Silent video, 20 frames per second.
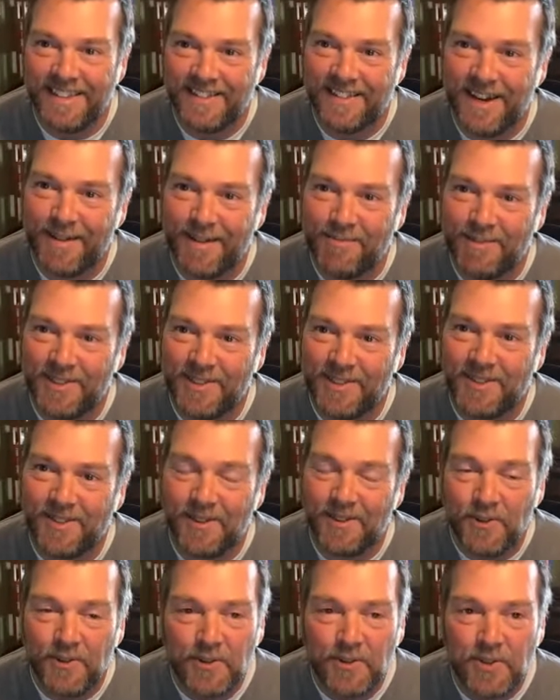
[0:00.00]
ESOP is
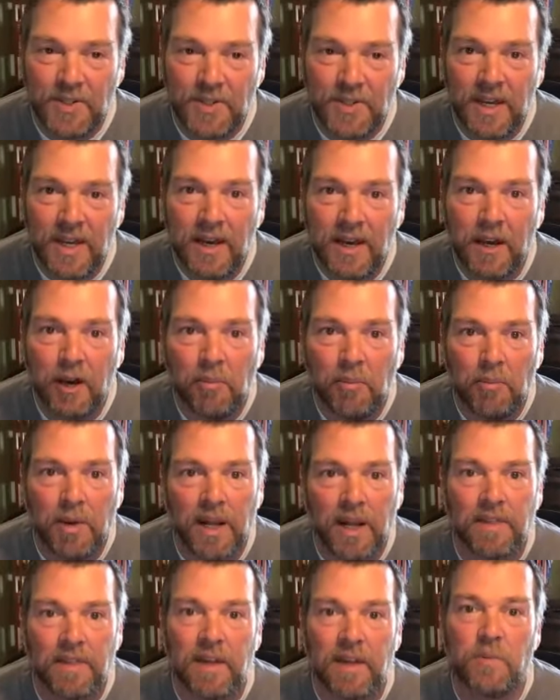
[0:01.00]
closed, but
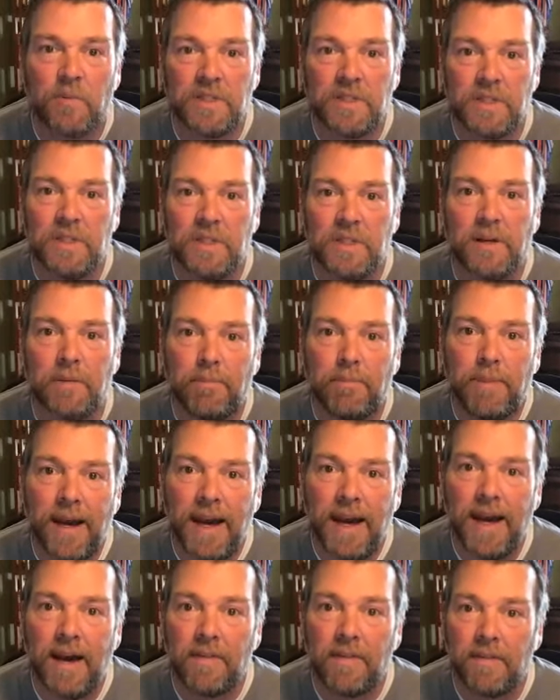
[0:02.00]
I think we see a
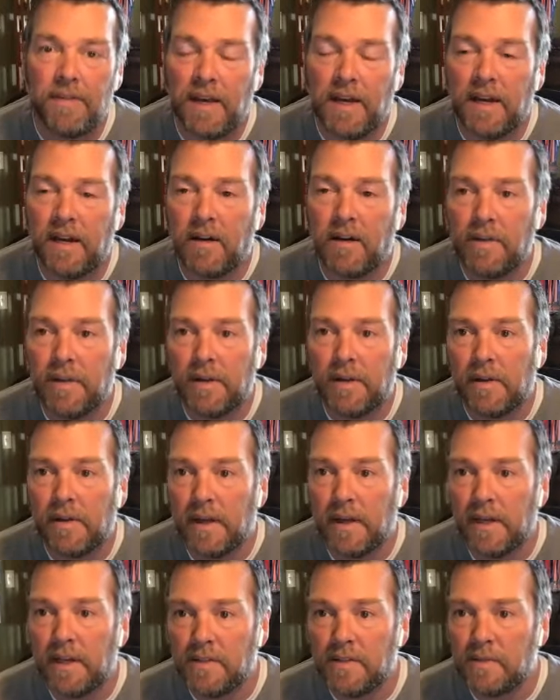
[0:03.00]
path now that
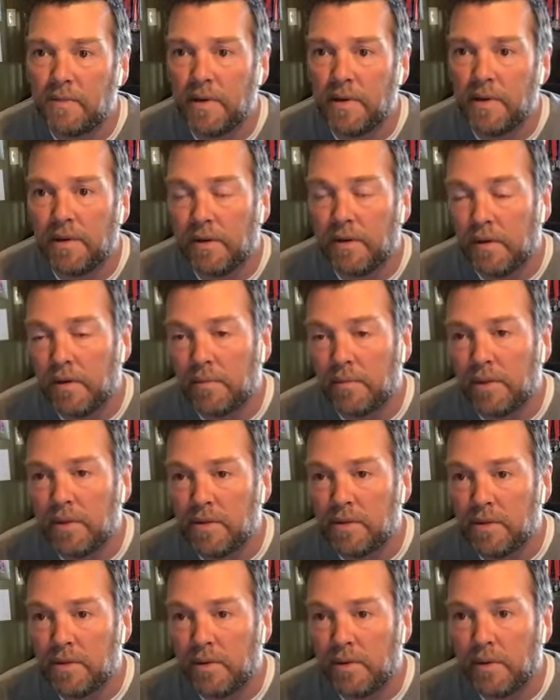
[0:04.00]
aligns with our own
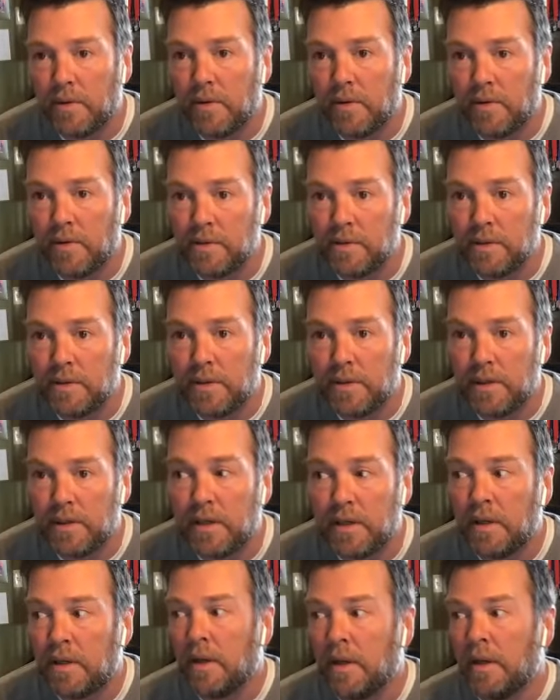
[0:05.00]
personal goals.
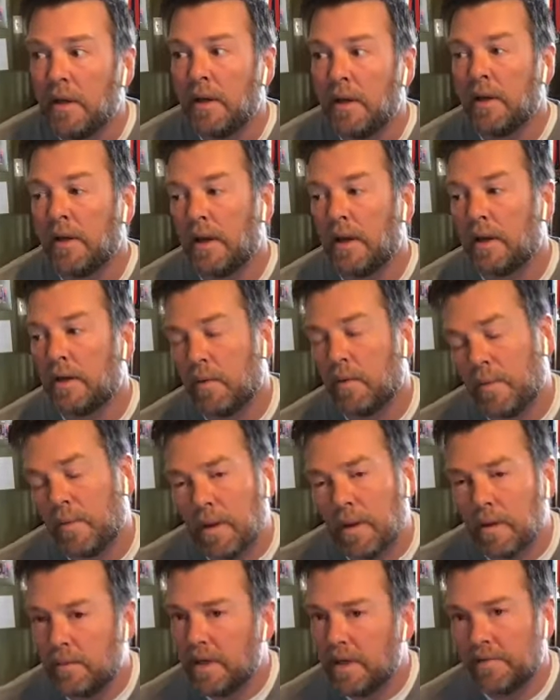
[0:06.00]
To uh, one
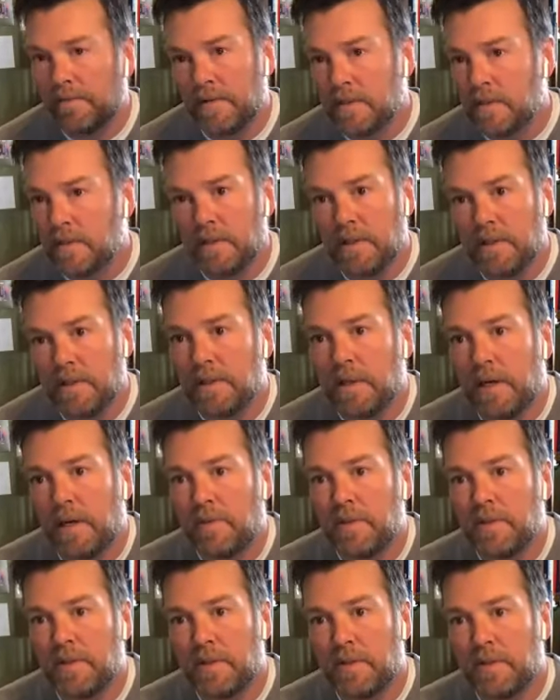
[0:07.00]
of the benefits of the
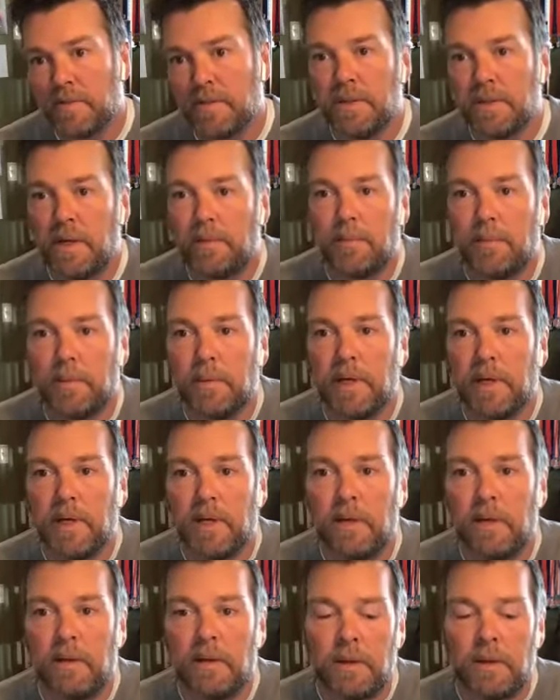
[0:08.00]
ESOP is that you
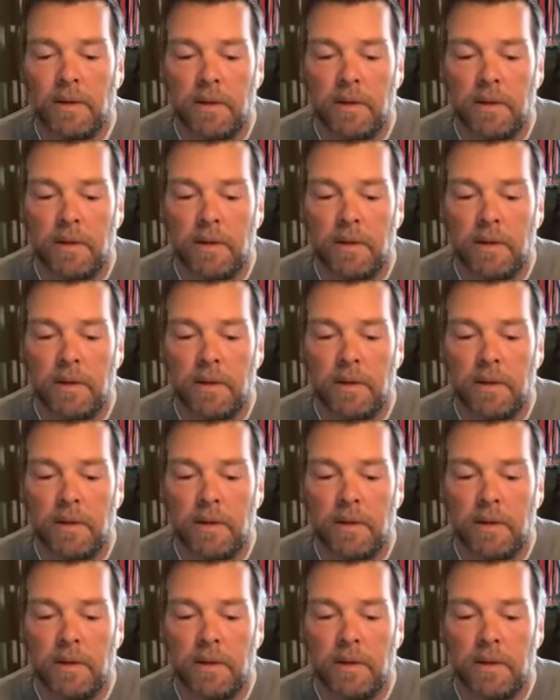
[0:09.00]
separate